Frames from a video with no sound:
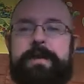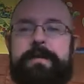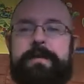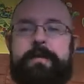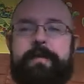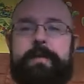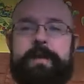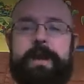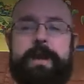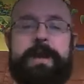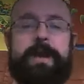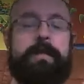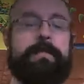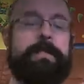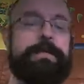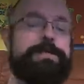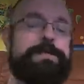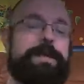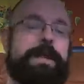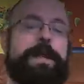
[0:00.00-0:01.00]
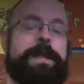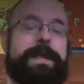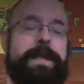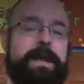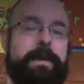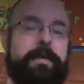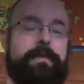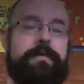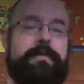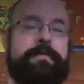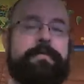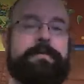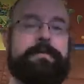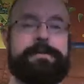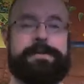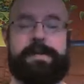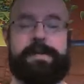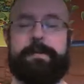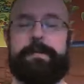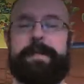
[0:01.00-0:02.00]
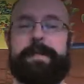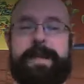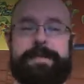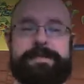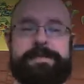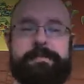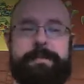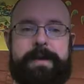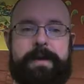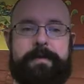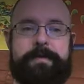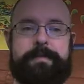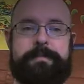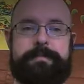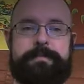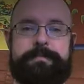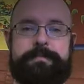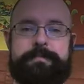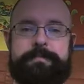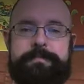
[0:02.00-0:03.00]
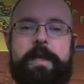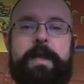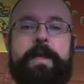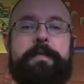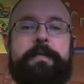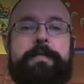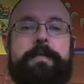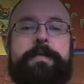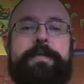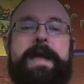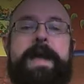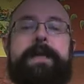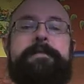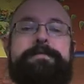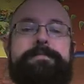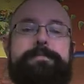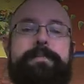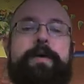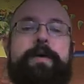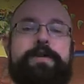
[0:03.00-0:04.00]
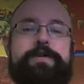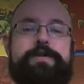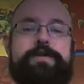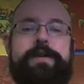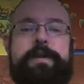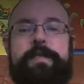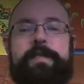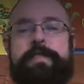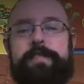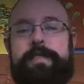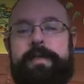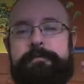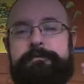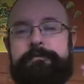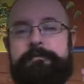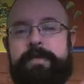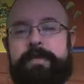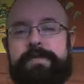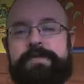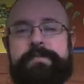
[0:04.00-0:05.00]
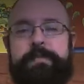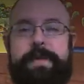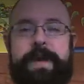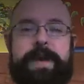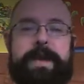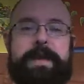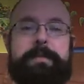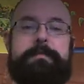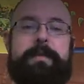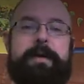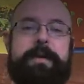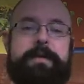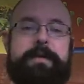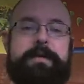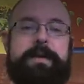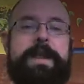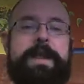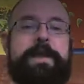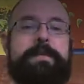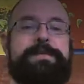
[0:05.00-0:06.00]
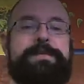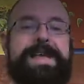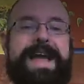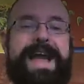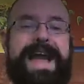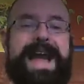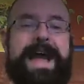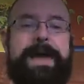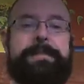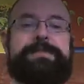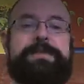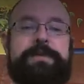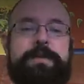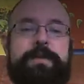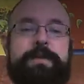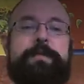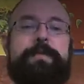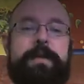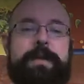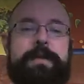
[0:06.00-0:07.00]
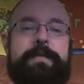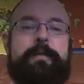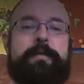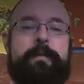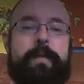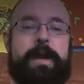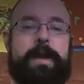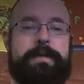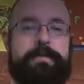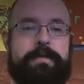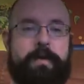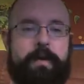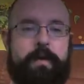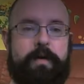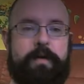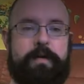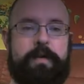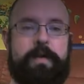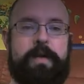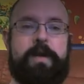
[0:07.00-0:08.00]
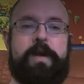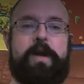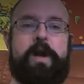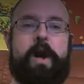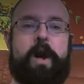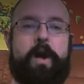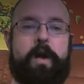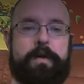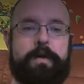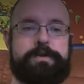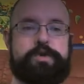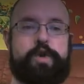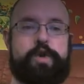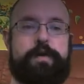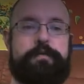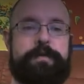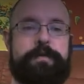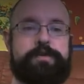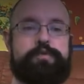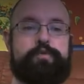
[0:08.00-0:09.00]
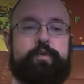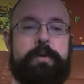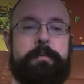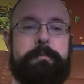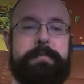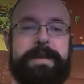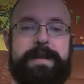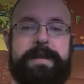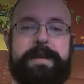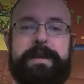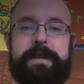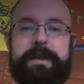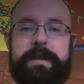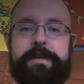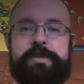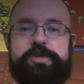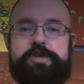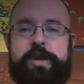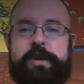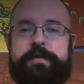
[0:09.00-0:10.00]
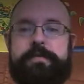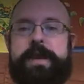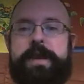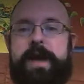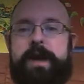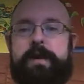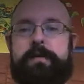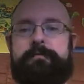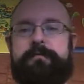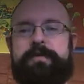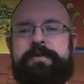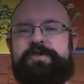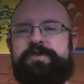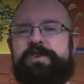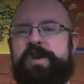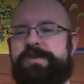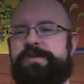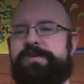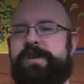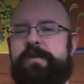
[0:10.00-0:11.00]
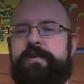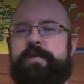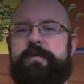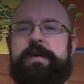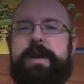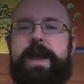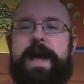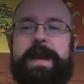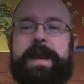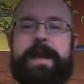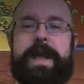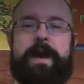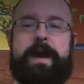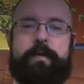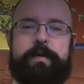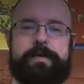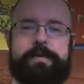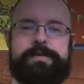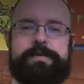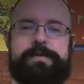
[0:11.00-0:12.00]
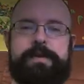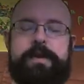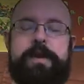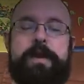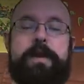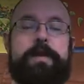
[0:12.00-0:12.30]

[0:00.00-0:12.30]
You can click on this link here to see what that's about. The devs pushed the first panic button, and it was absolutely the right call. All servers were immediately shut down for just under 9 hours.